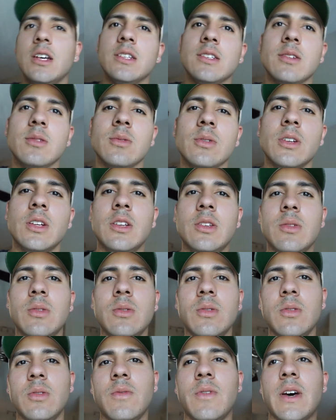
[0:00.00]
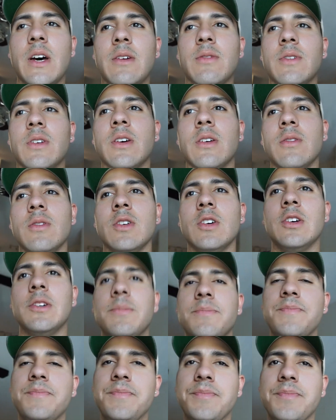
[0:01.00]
So we're gonna do new valve cover.